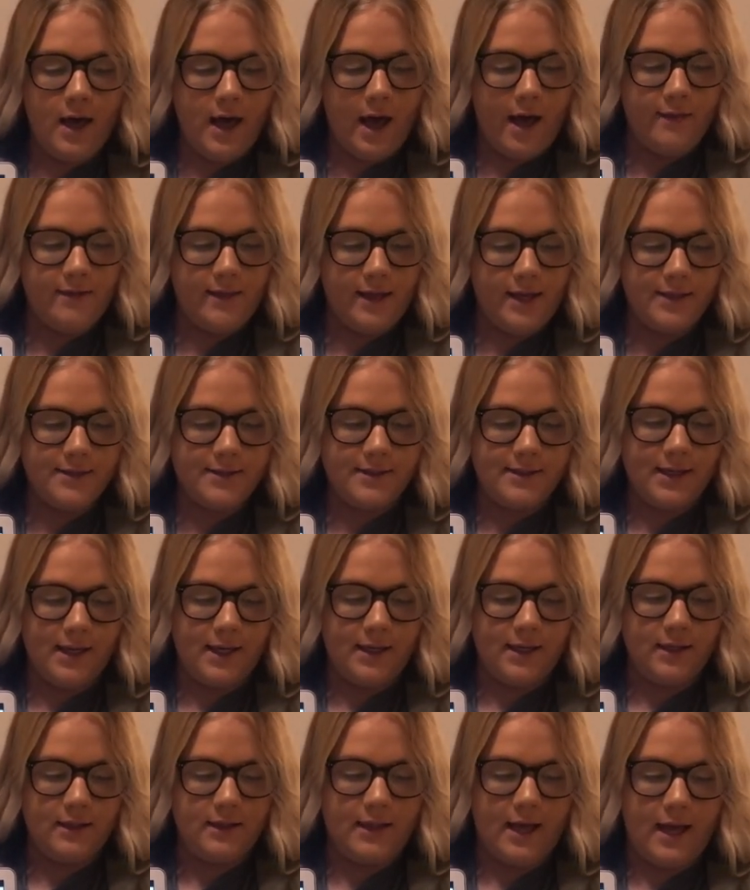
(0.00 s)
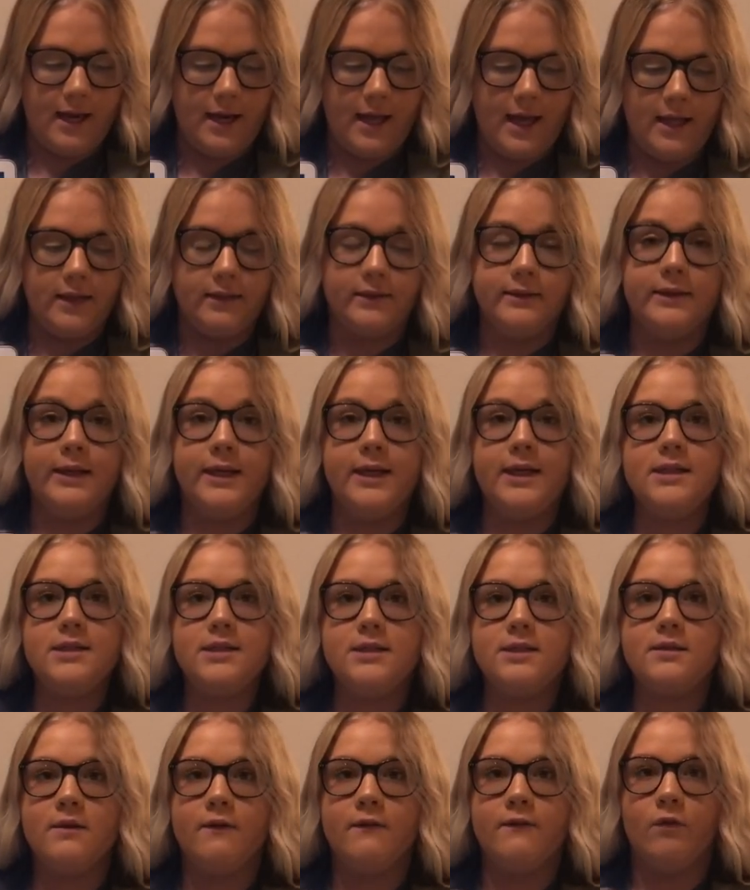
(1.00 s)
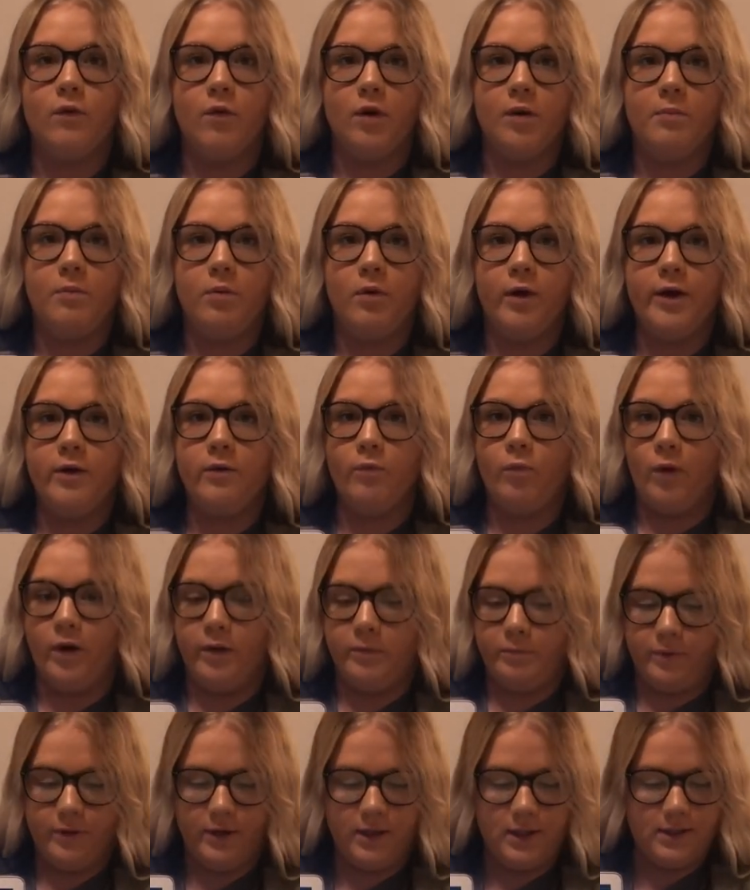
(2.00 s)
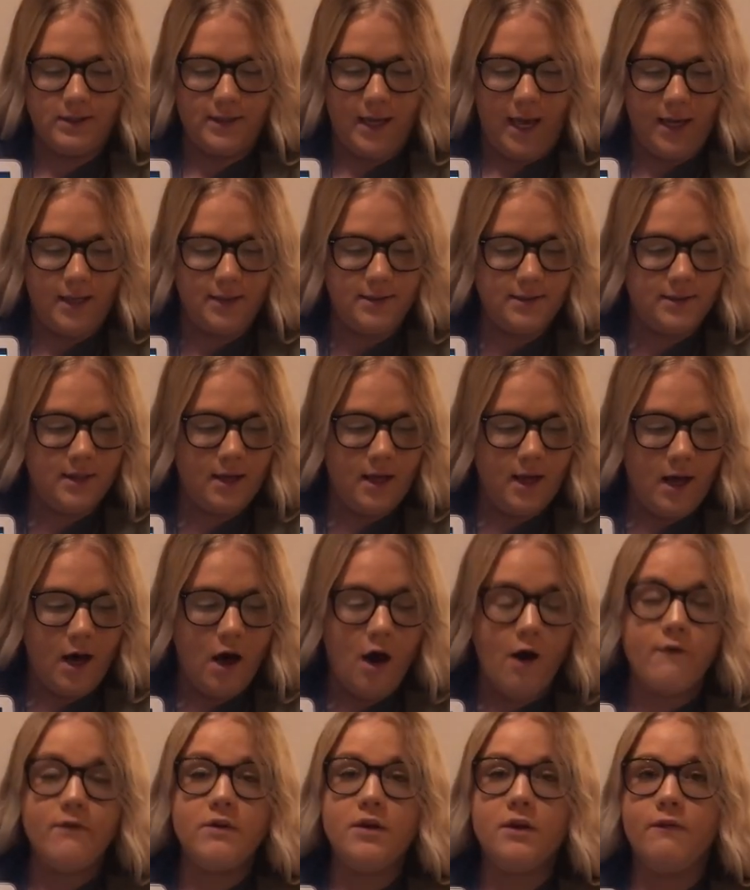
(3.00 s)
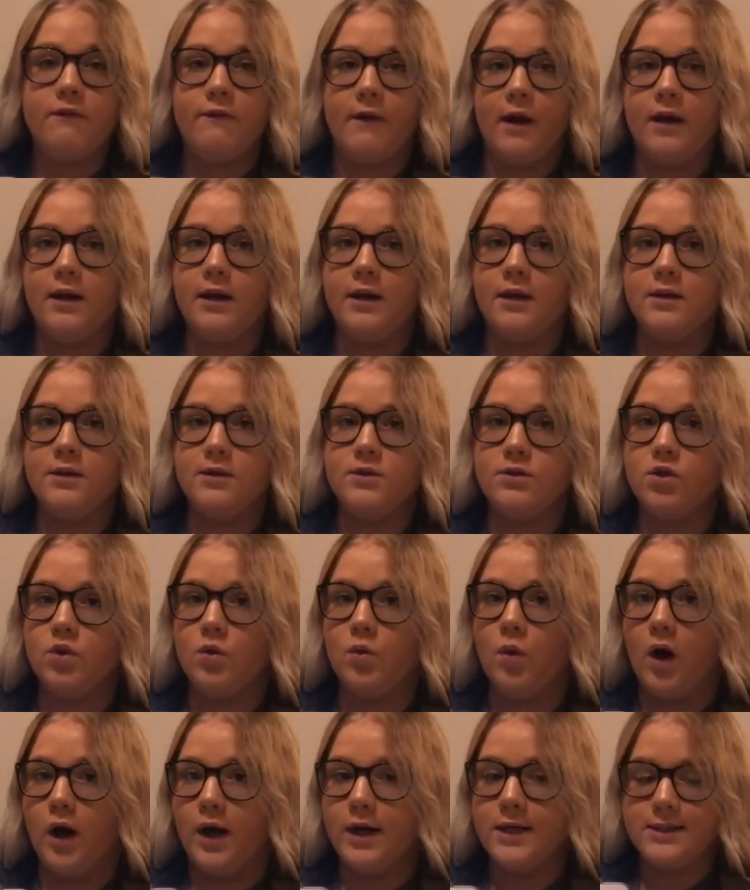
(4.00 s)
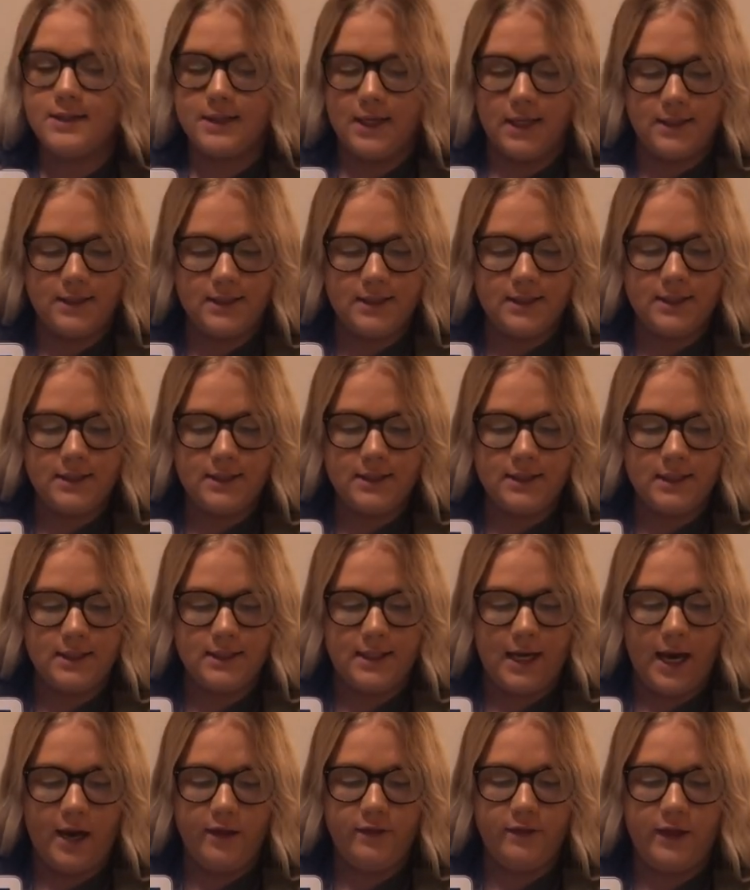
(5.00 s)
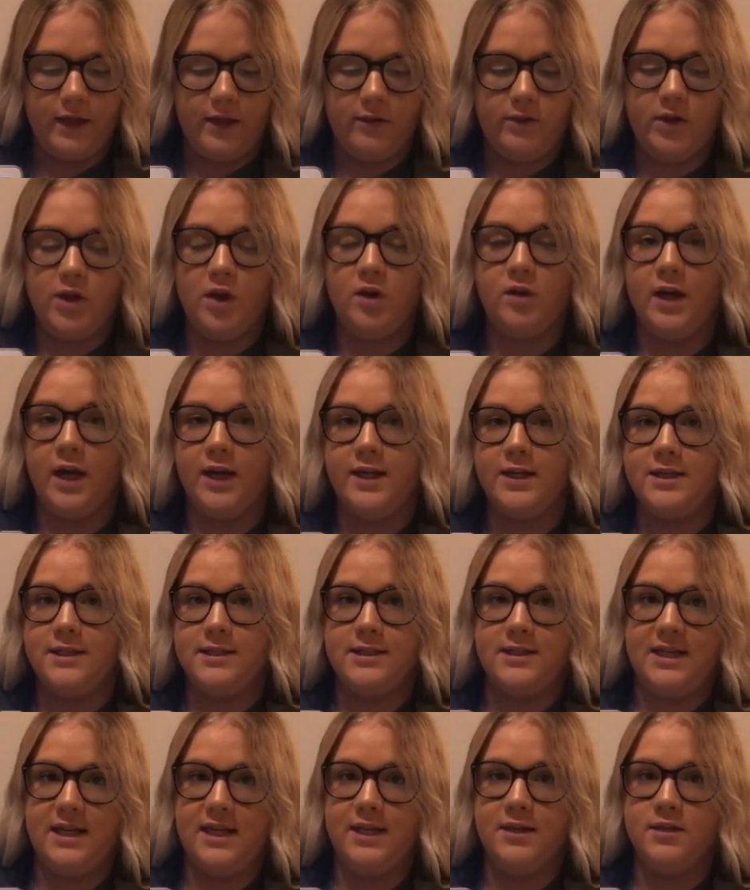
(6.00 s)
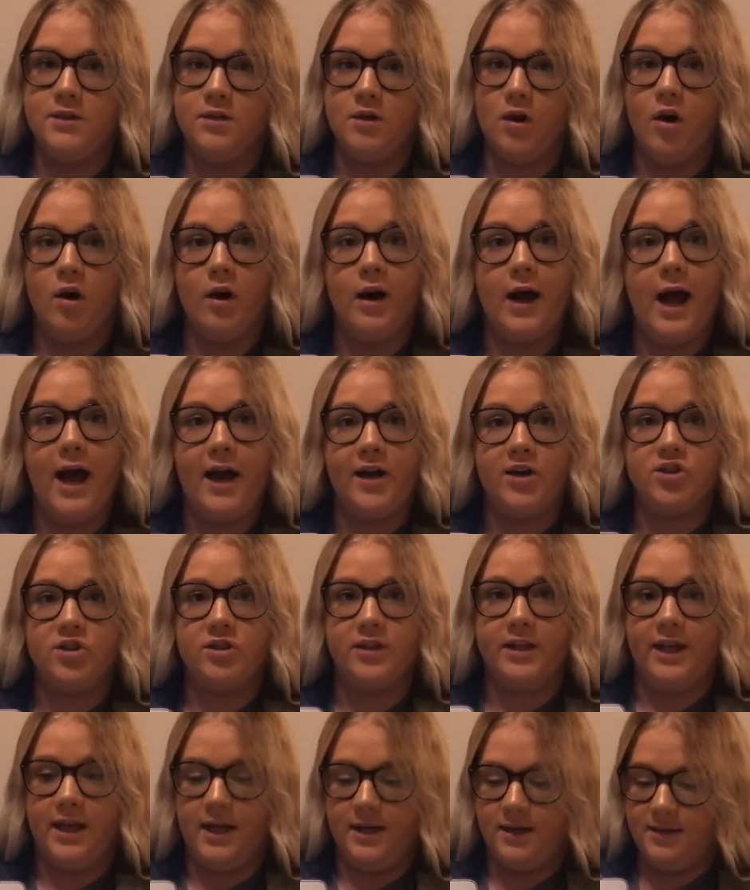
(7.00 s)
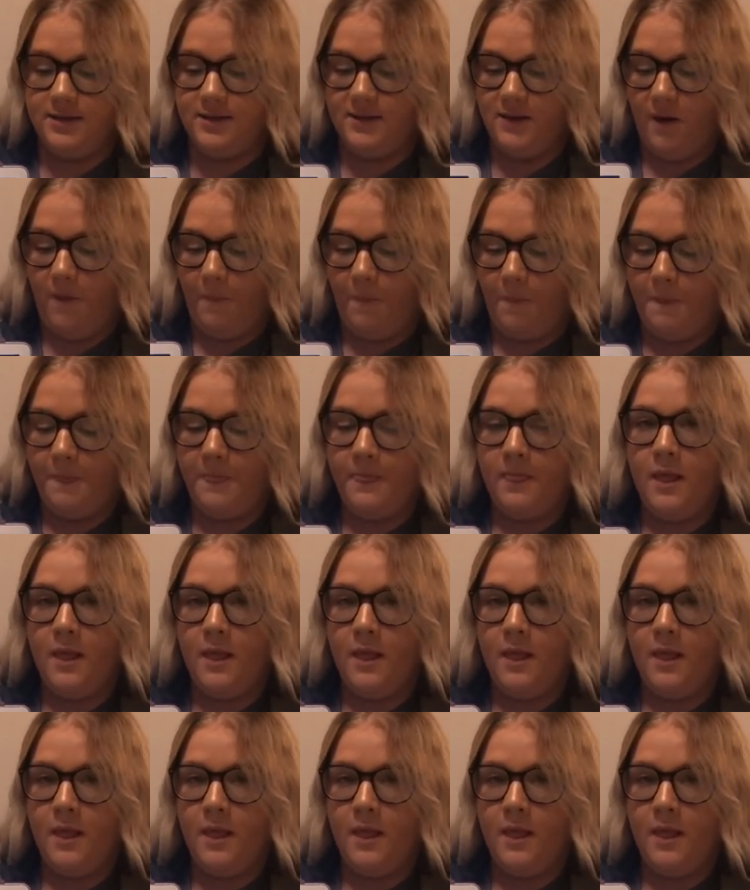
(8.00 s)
and they stated that at least 4.1% of defendants who are sentenced to death in the United States are actually innocent.